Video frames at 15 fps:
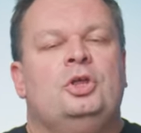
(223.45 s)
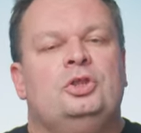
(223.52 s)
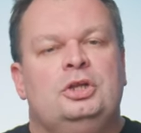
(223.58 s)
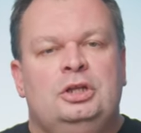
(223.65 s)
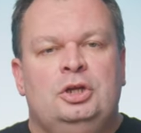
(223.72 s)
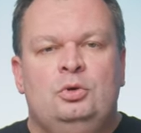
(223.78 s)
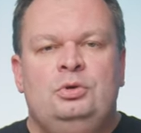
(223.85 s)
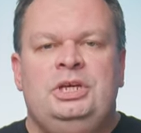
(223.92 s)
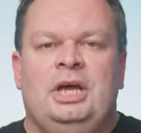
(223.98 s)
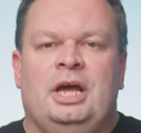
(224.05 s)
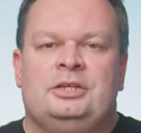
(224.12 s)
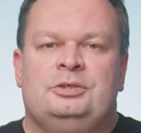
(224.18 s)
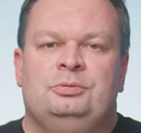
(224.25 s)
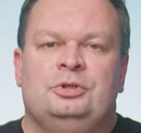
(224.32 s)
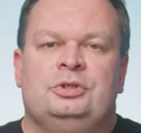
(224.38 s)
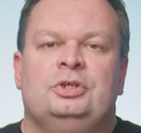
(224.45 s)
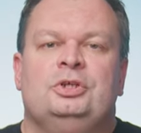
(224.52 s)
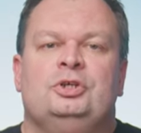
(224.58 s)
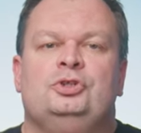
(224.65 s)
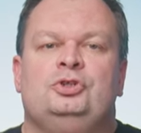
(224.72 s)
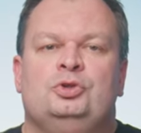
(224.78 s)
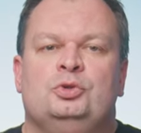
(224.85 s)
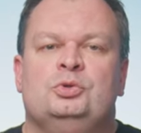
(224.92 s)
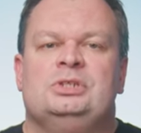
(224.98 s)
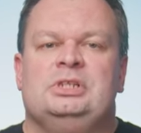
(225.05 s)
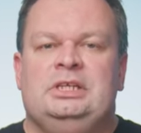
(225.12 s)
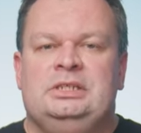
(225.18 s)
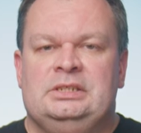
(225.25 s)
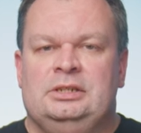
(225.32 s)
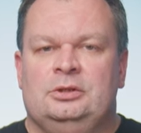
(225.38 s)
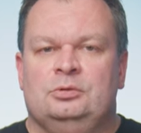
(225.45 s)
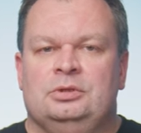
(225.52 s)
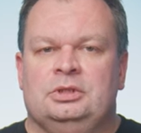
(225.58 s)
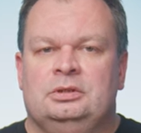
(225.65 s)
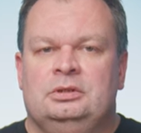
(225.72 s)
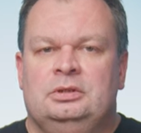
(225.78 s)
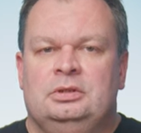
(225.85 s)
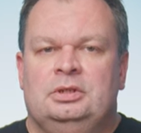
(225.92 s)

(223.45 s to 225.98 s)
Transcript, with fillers: The loading attribute controls lazy loading,